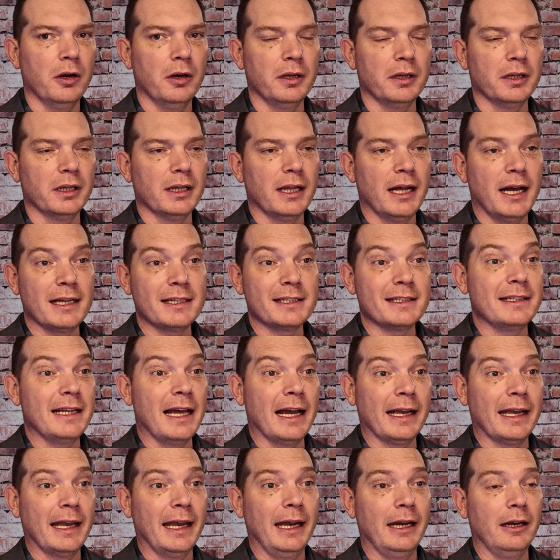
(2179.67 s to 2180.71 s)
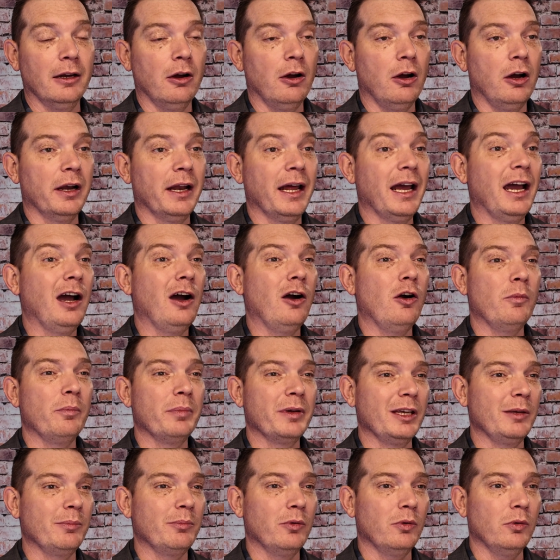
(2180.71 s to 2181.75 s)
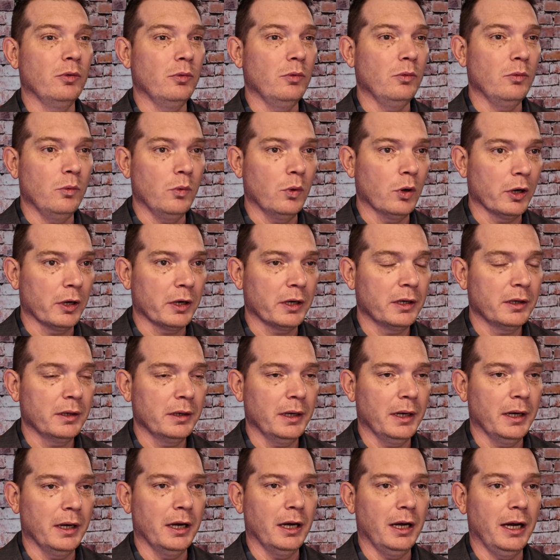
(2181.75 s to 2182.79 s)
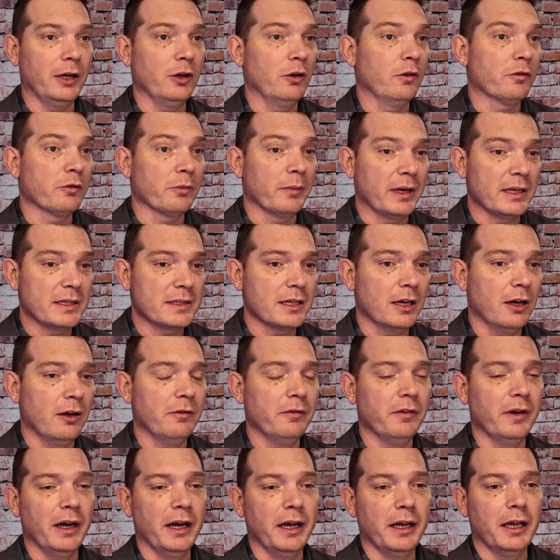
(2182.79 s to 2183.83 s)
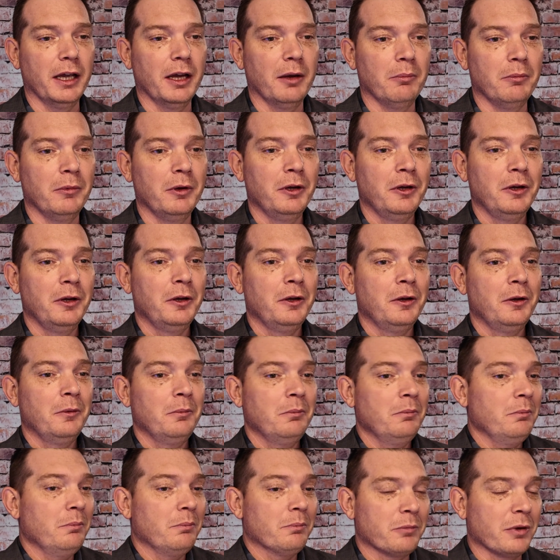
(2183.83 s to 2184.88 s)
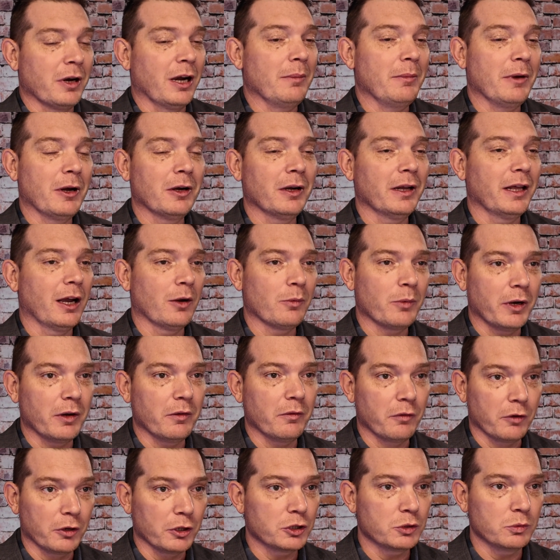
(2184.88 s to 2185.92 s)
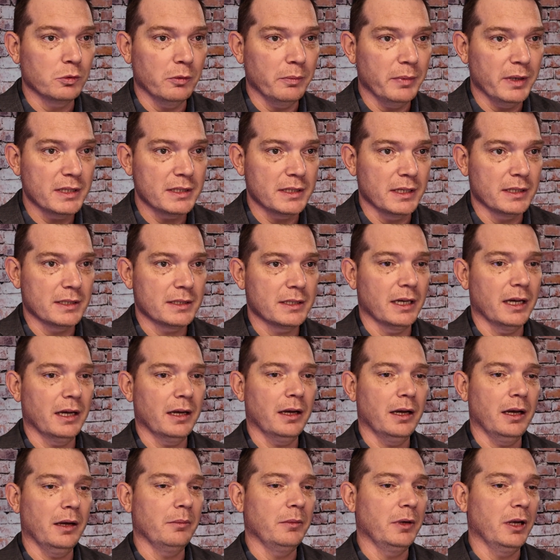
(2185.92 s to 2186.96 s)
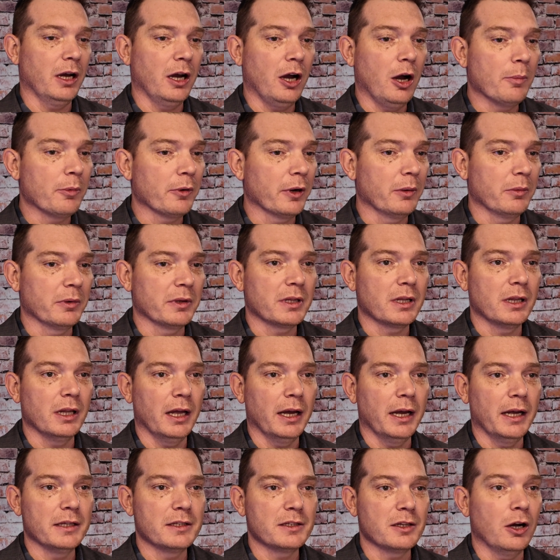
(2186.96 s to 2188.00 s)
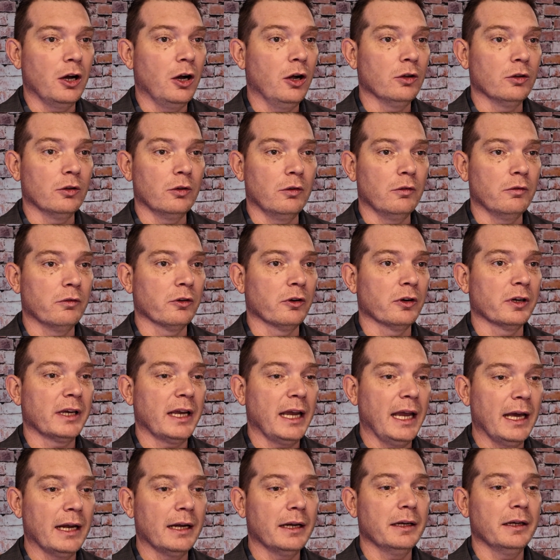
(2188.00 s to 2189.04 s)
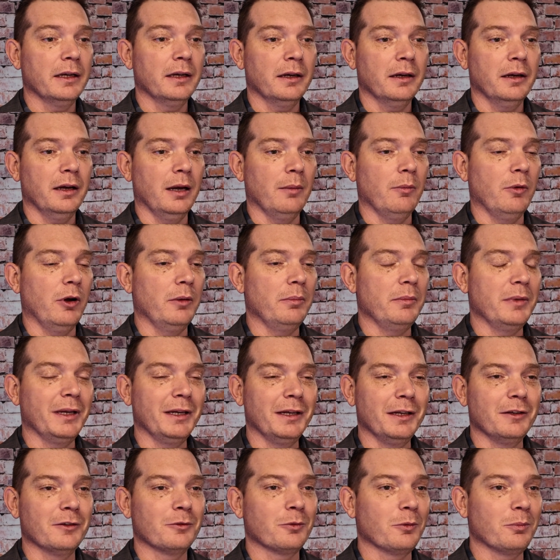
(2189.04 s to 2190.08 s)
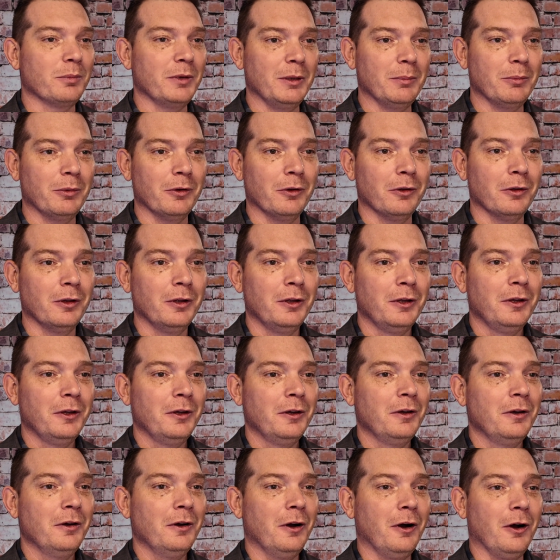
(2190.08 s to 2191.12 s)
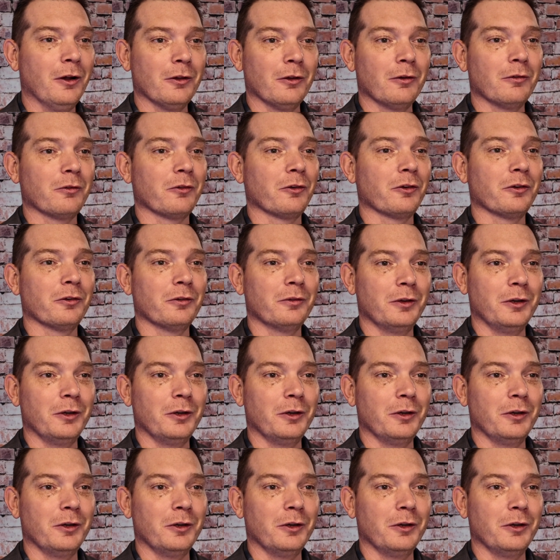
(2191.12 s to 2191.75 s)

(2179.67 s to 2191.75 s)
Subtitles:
in the last decade on how people work. I know for myself, I run a virtual business. I operate with clients all over Canada. I'm on meetings with people all over,